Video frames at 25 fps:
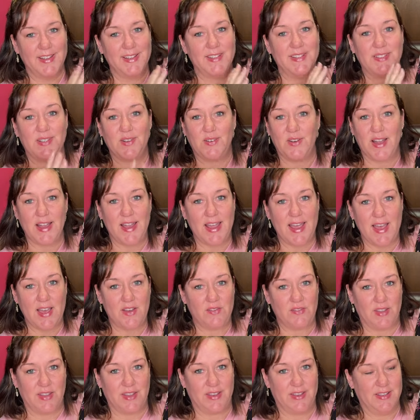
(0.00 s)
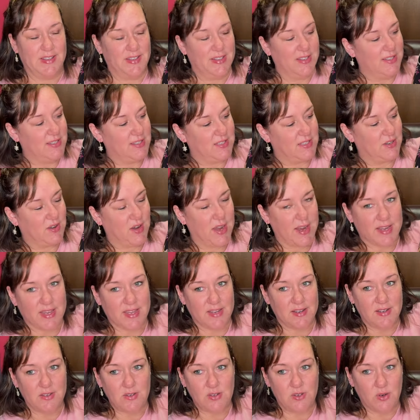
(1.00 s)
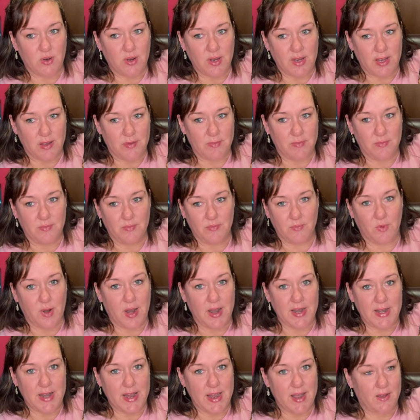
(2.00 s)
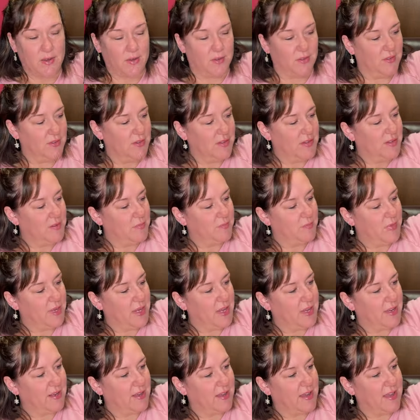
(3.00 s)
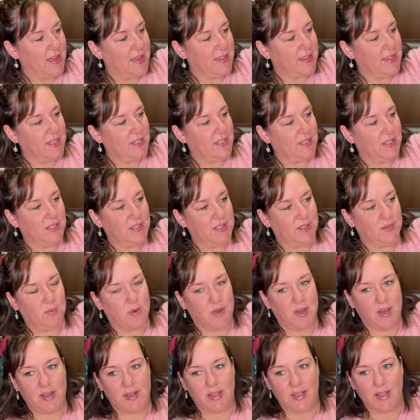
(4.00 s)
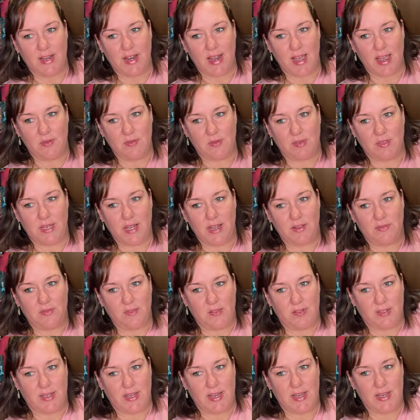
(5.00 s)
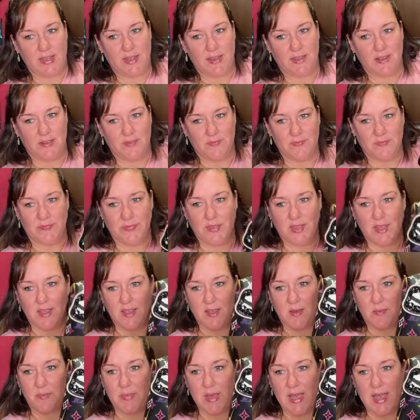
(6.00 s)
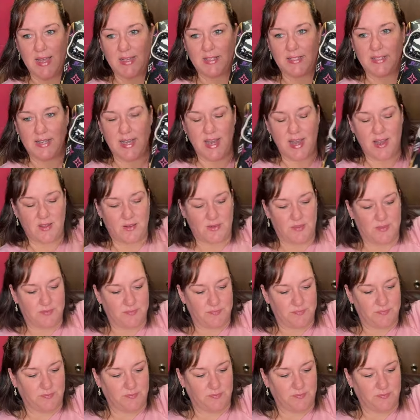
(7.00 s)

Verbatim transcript: So I have it, so I can enjoy them right now. But this is one that I will definitely pass down.